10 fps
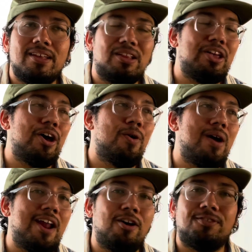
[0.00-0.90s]
No,
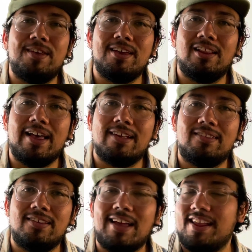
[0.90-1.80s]
I don't think
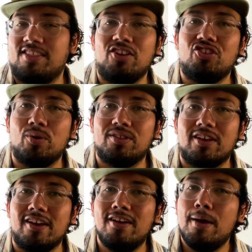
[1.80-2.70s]
Alexis had anything to do with
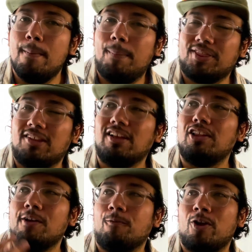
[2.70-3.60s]
it. But the
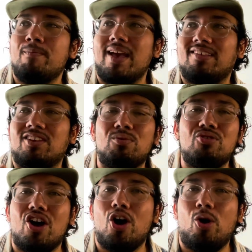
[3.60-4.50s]
delivery makes you
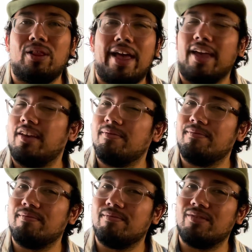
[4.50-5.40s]
know, like,
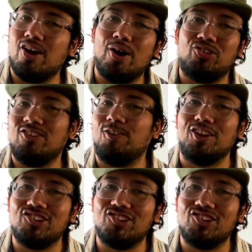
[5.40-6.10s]
oh, she's full of